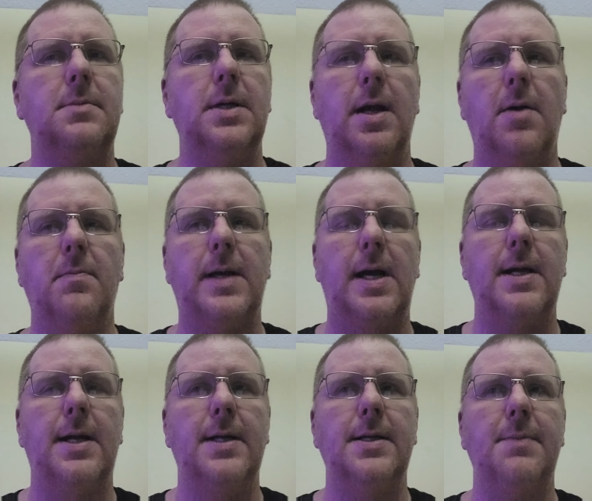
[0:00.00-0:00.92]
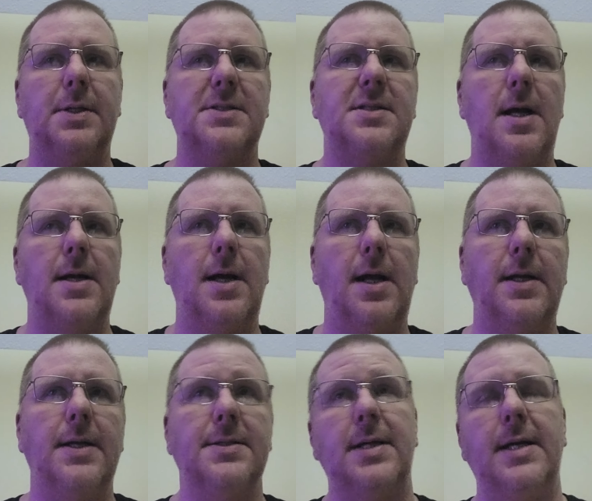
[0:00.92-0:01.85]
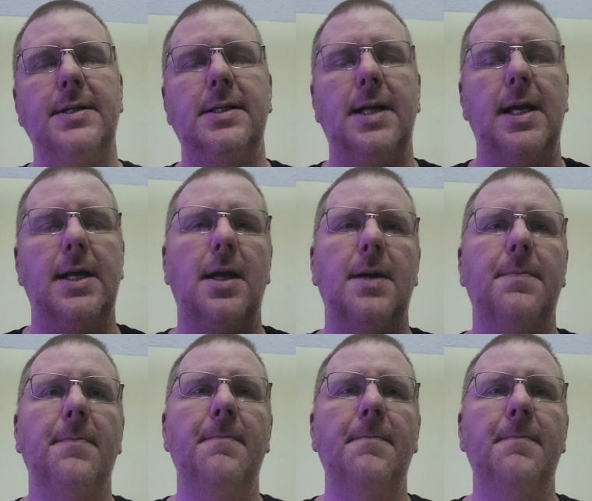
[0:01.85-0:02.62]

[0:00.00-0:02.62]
990 plus 990 is 1980.